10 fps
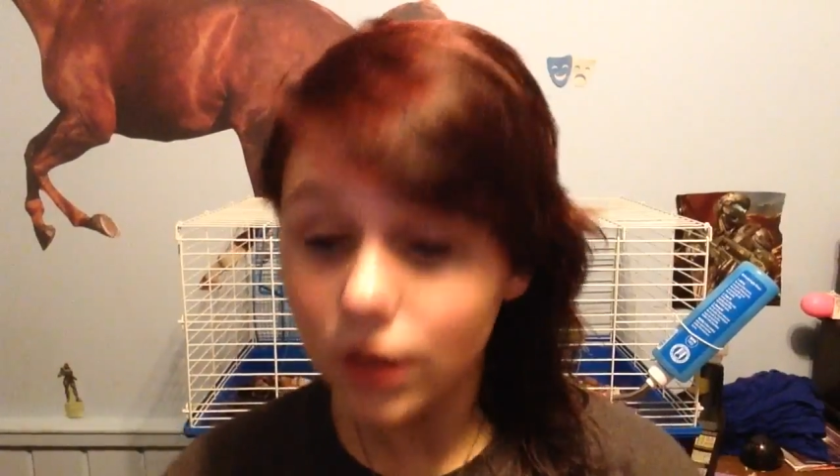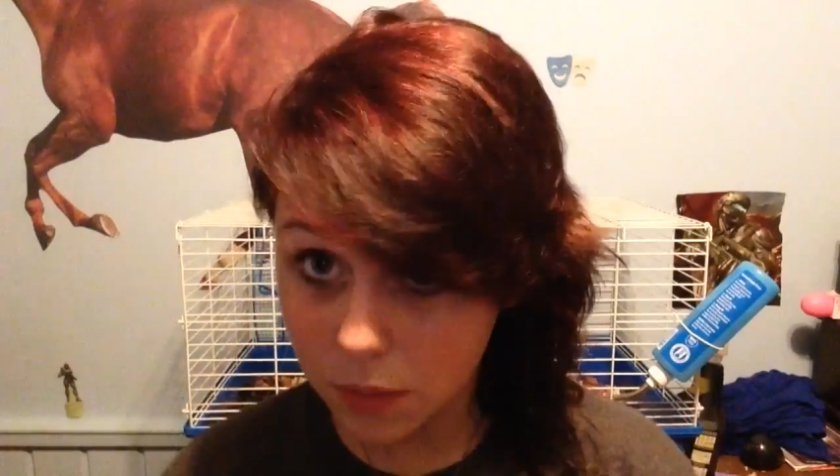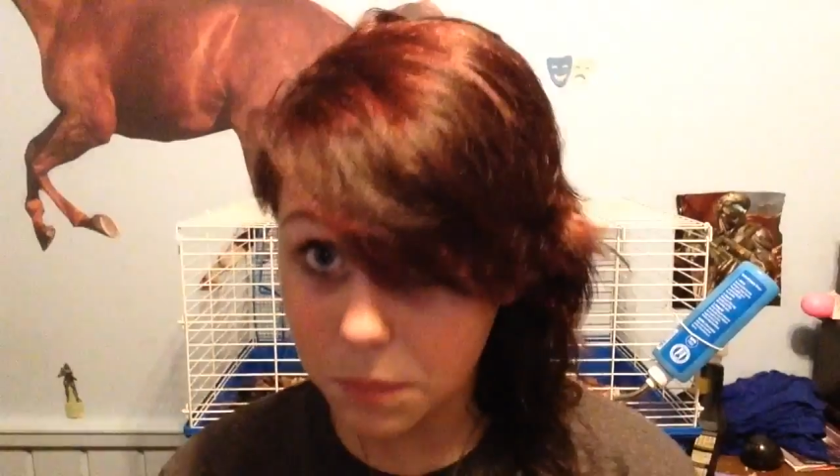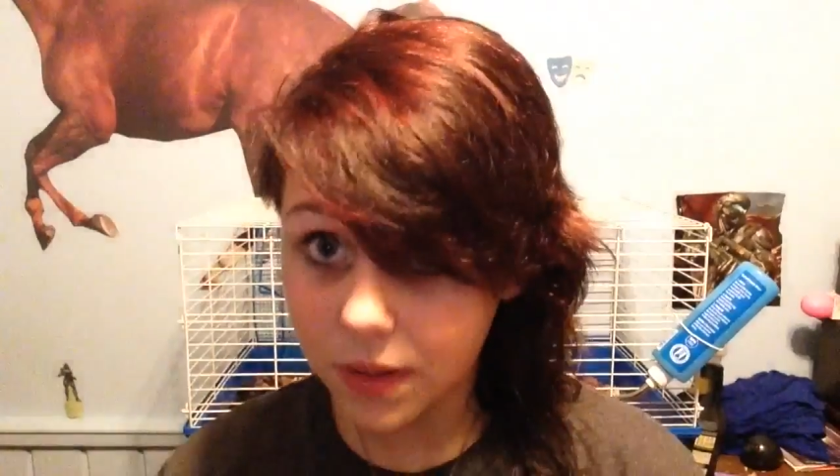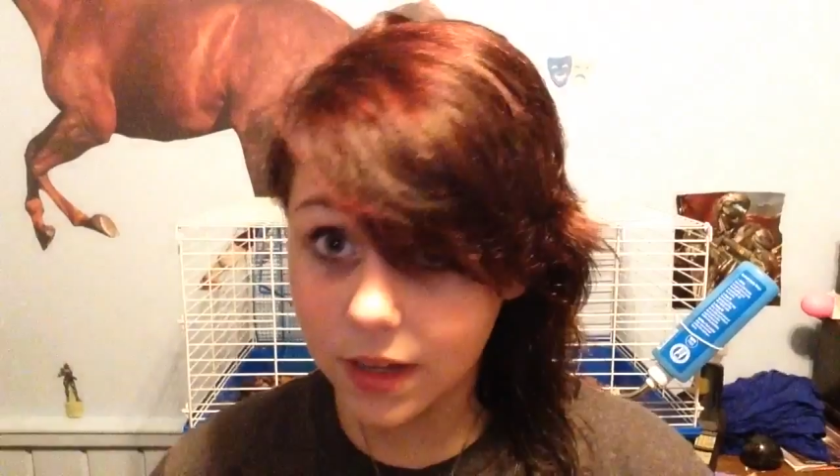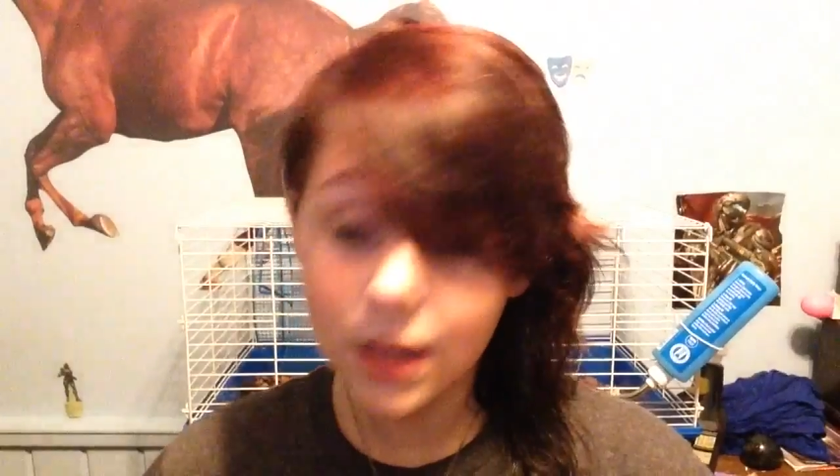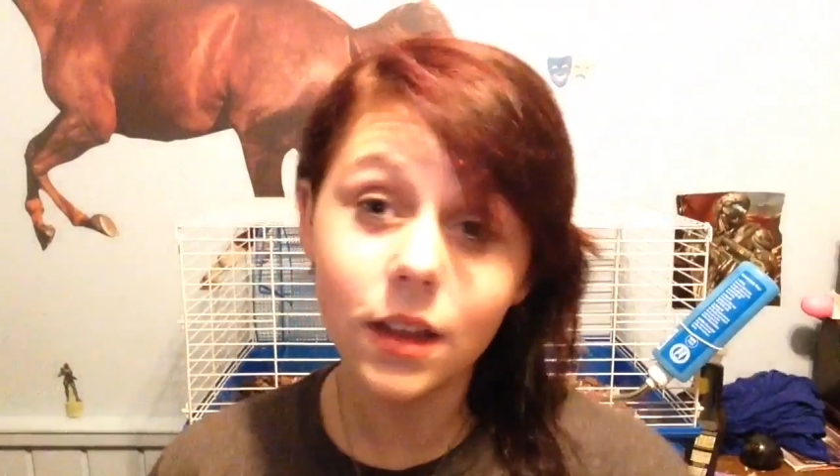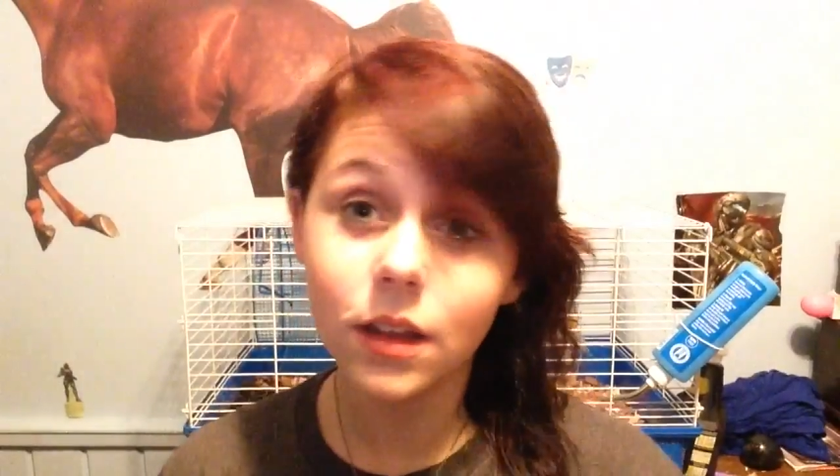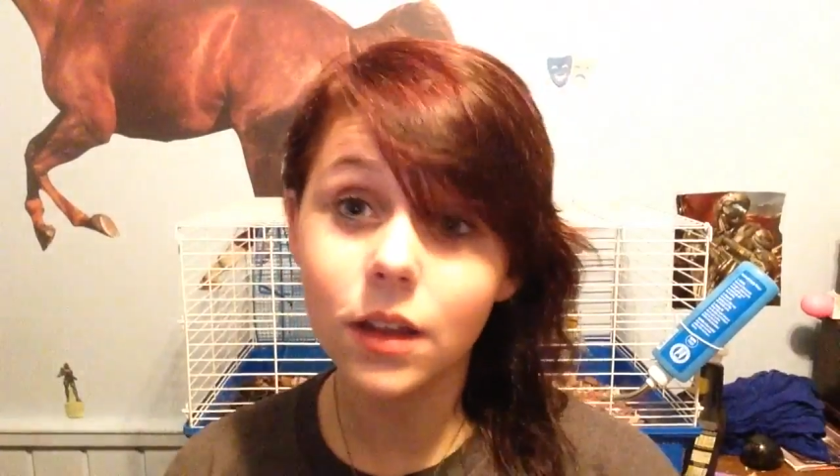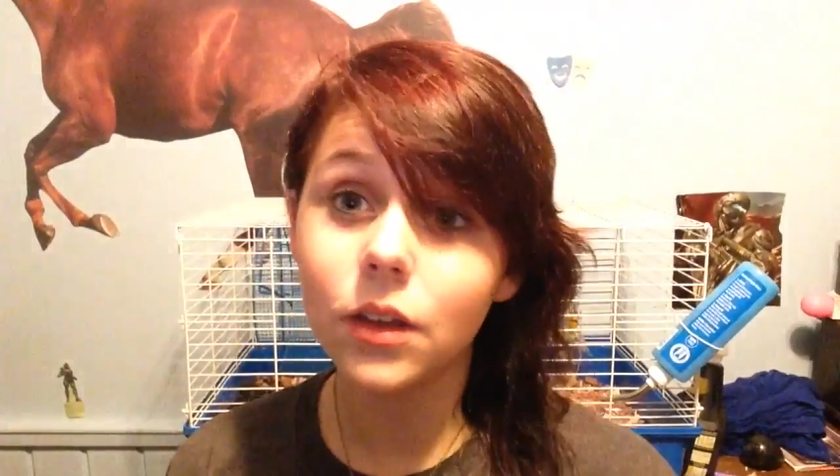and
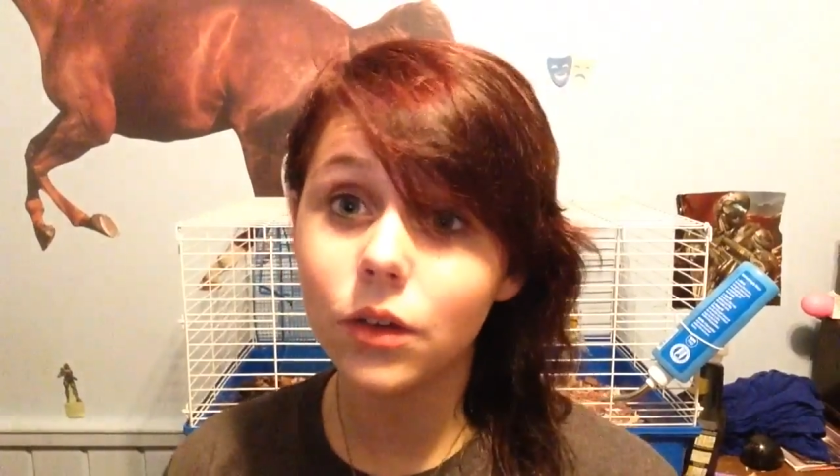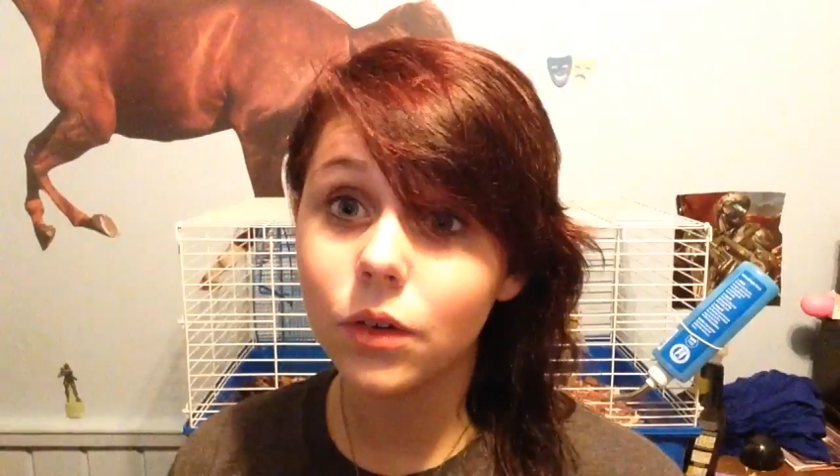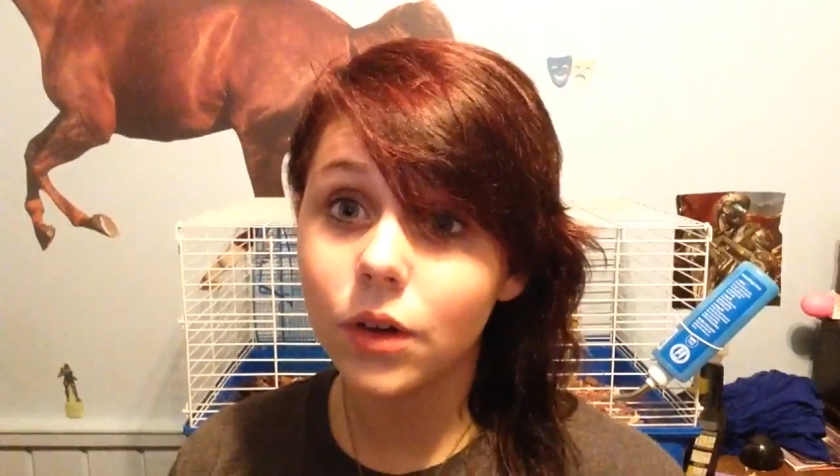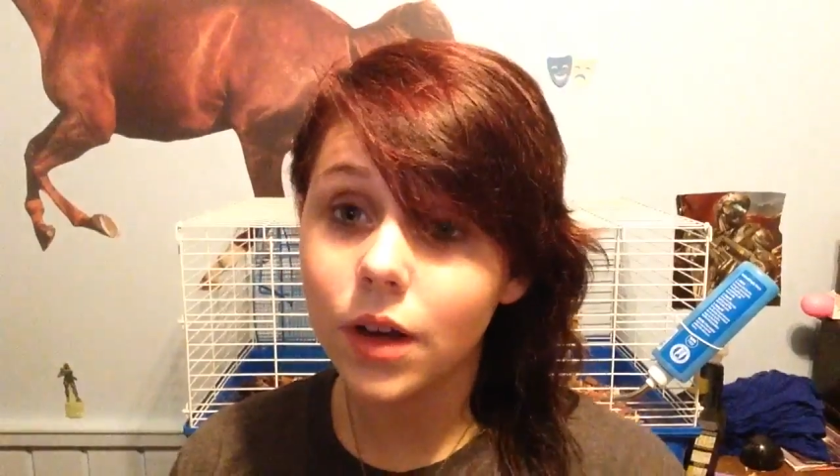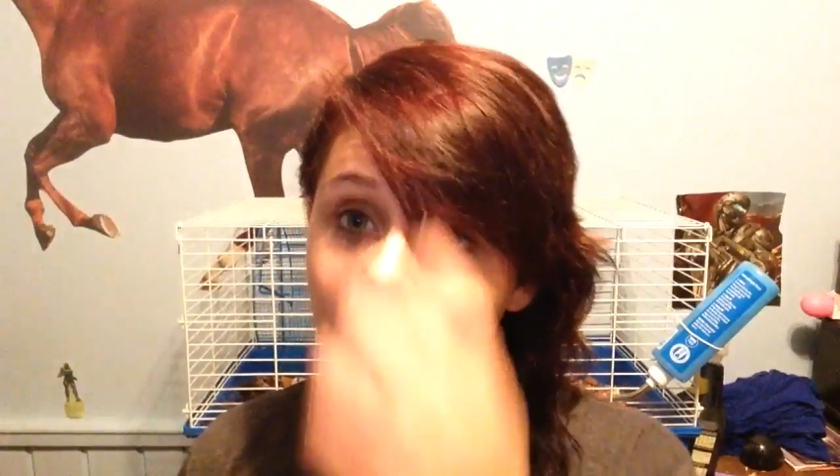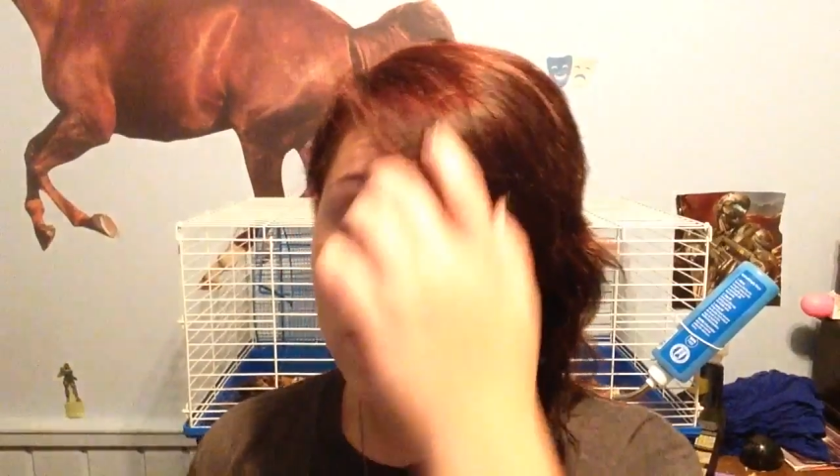be you